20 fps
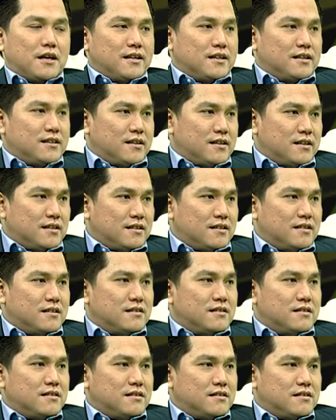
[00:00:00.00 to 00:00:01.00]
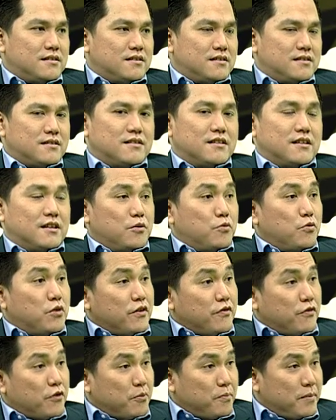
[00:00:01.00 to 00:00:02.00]
honor an
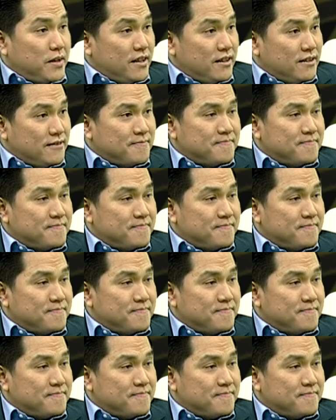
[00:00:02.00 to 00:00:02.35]
award for me.